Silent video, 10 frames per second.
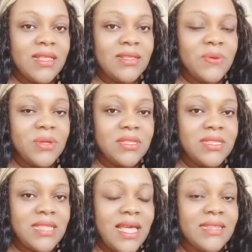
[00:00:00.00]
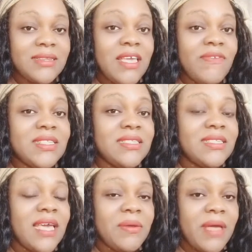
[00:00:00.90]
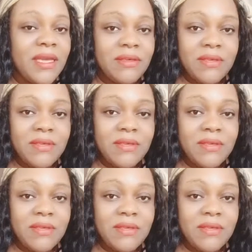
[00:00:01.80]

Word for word: you understand? Ever since I, I,